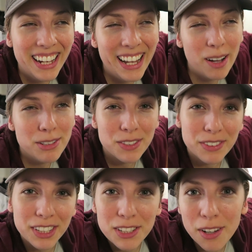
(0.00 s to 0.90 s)
And now I'm
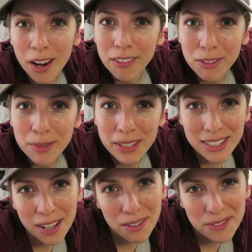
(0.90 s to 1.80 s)
just feeling sorry for
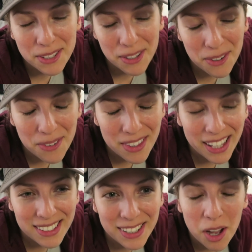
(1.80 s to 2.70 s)
myself. So
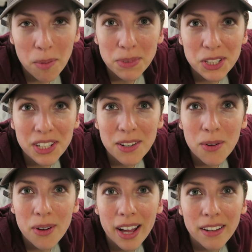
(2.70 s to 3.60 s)
that's accomplishing
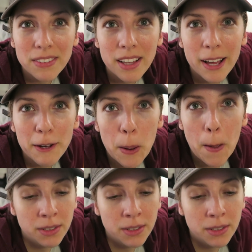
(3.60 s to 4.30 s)
a whole heck of a lot.